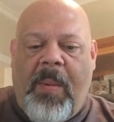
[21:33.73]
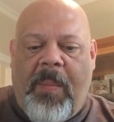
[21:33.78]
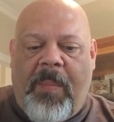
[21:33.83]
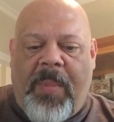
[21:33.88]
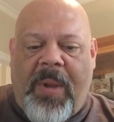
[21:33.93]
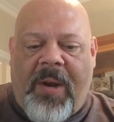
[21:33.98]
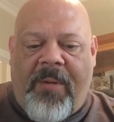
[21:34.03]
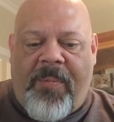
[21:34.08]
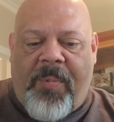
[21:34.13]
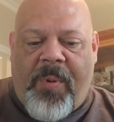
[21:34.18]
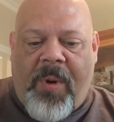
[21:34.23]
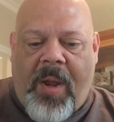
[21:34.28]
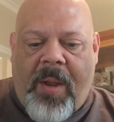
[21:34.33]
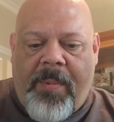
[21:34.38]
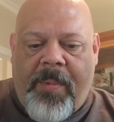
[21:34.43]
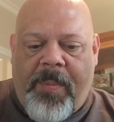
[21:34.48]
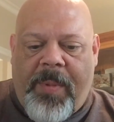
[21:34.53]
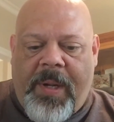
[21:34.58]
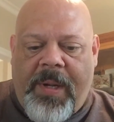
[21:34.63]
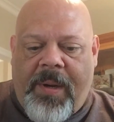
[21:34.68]
But I've
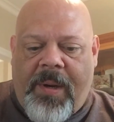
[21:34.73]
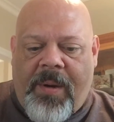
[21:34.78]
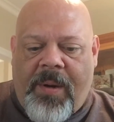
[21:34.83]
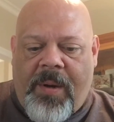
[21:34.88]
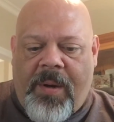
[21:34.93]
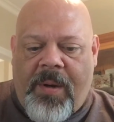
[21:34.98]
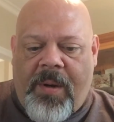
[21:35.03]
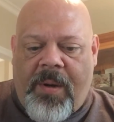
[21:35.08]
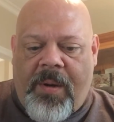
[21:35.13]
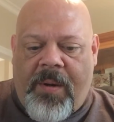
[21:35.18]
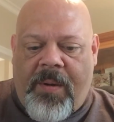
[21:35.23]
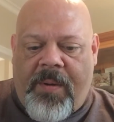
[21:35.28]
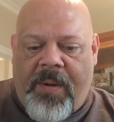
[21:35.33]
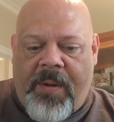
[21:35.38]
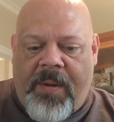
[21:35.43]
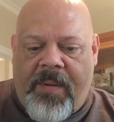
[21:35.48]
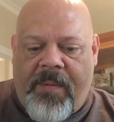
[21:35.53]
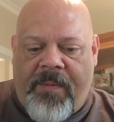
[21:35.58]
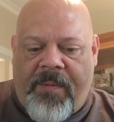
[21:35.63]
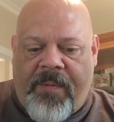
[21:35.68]
probably heard
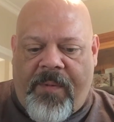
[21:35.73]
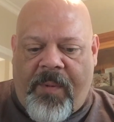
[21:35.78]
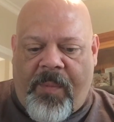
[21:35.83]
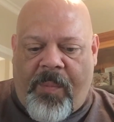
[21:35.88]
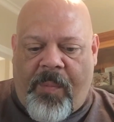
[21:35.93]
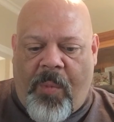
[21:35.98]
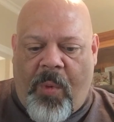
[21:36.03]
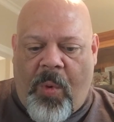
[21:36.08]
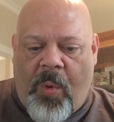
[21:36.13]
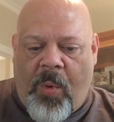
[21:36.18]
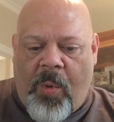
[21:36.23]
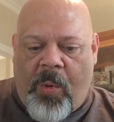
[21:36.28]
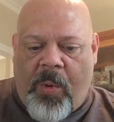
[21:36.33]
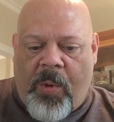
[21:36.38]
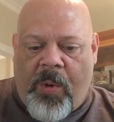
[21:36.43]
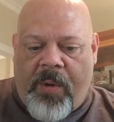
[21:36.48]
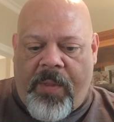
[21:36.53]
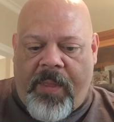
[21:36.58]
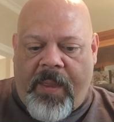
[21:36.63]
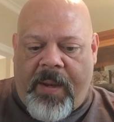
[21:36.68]
from
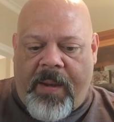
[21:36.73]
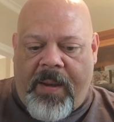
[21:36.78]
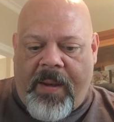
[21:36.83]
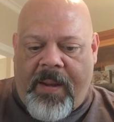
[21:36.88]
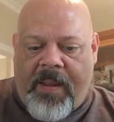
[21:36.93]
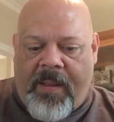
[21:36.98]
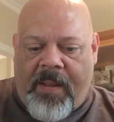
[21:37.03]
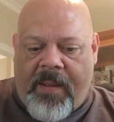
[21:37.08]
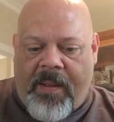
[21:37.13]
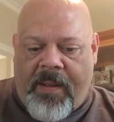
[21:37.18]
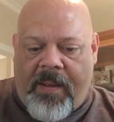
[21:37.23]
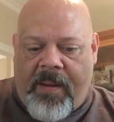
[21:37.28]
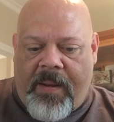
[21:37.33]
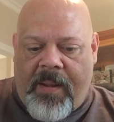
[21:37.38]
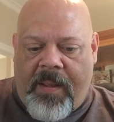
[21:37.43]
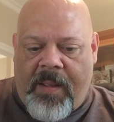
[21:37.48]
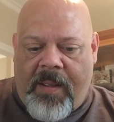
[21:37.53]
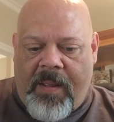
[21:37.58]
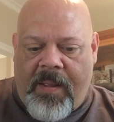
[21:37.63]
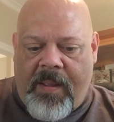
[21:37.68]
more than
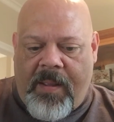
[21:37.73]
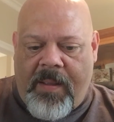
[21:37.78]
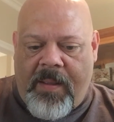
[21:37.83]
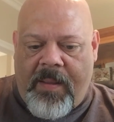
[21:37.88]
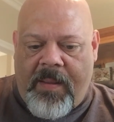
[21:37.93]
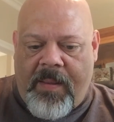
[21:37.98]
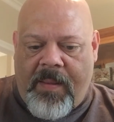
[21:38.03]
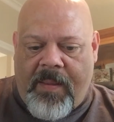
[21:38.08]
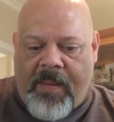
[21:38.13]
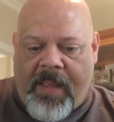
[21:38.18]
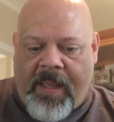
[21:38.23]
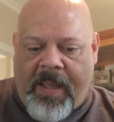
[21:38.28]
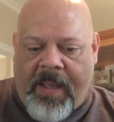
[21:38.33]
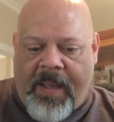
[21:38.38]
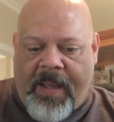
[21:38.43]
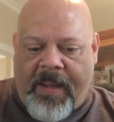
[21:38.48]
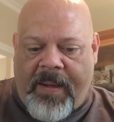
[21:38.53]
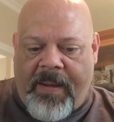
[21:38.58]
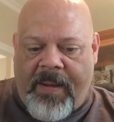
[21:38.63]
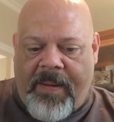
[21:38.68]
none
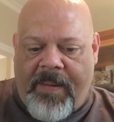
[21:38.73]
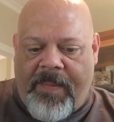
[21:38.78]
that,